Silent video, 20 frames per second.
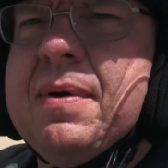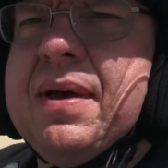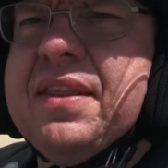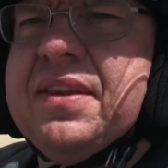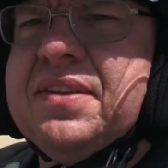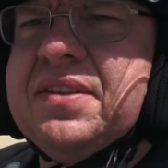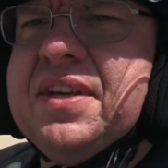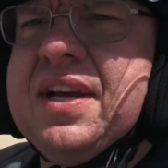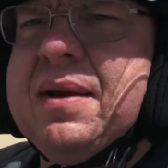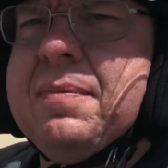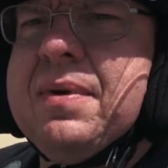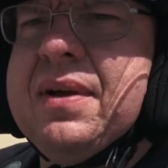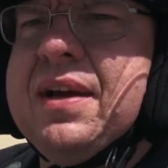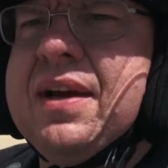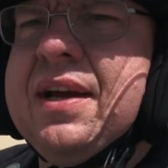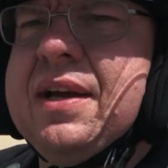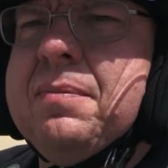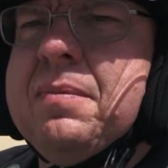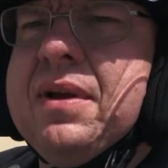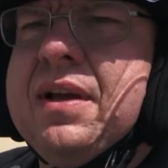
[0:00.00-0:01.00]
by the sign
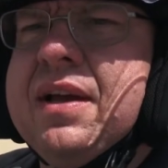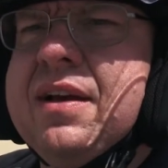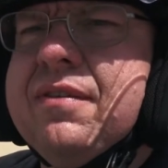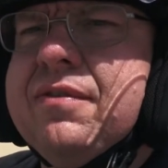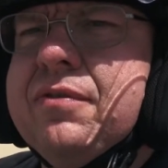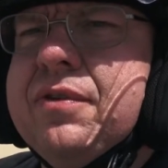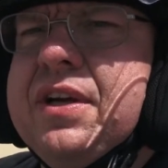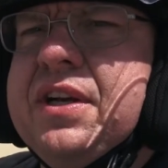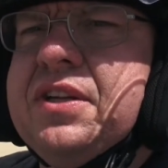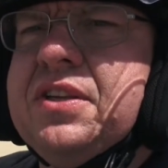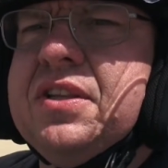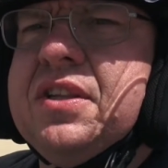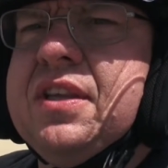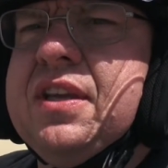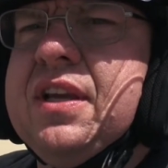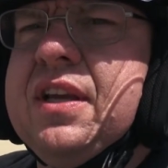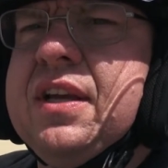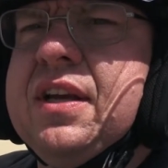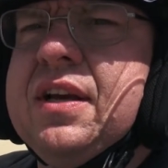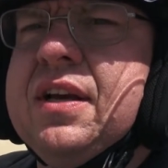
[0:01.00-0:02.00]
behind me, I've reached
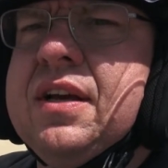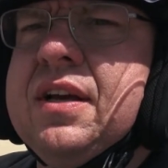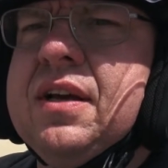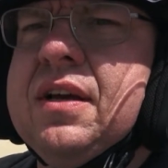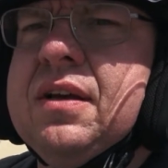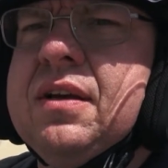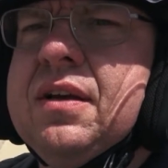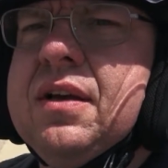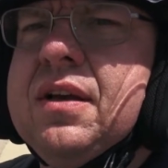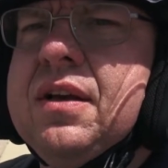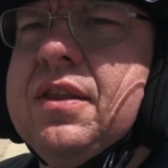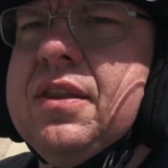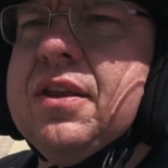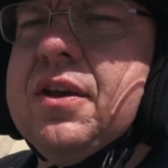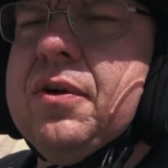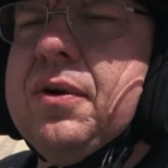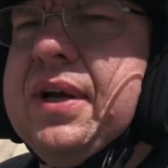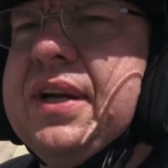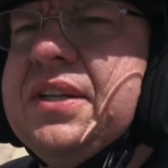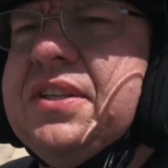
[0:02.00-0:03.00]
the
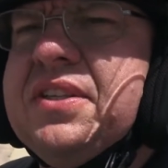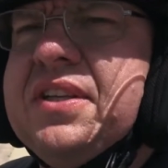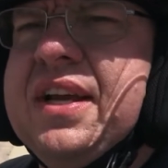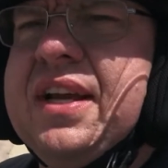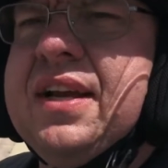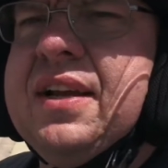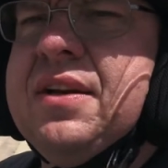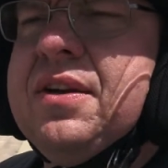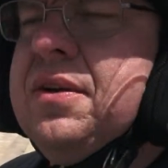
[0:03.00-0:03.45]
Great Sand